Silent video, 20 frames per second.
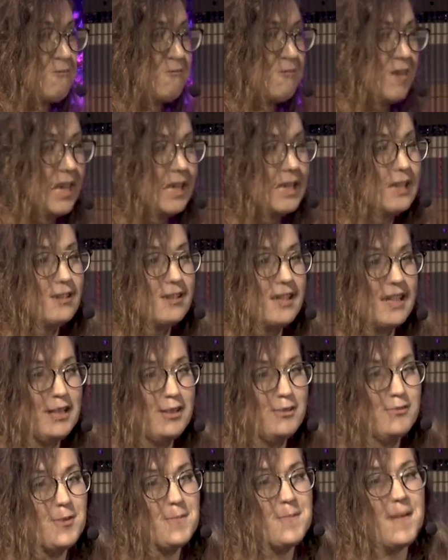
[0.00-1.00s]
regular
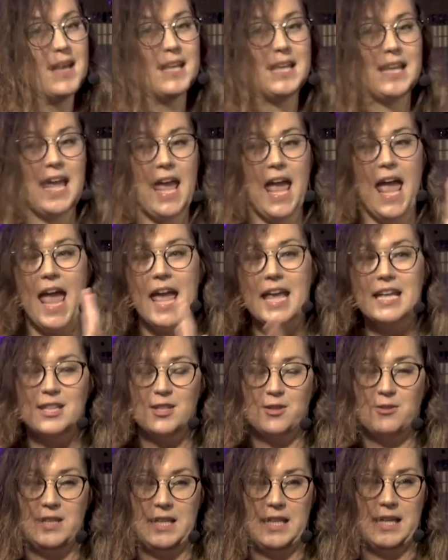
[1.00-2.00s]
alphabet and
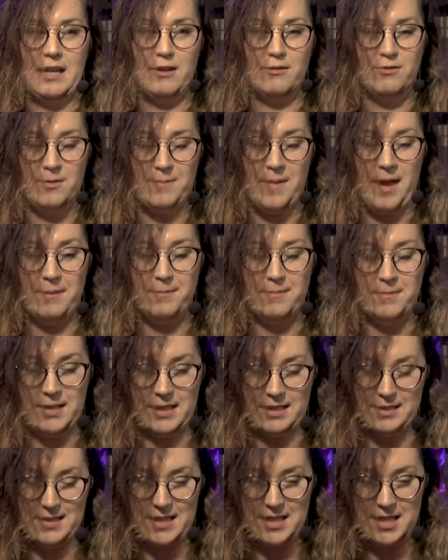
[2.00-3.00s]
the Greek alphabet
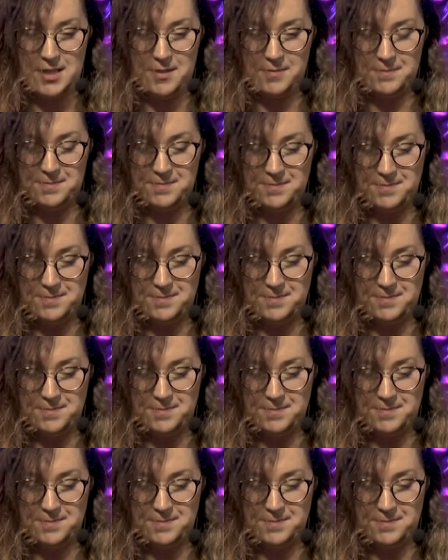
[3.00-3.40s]
mixed in?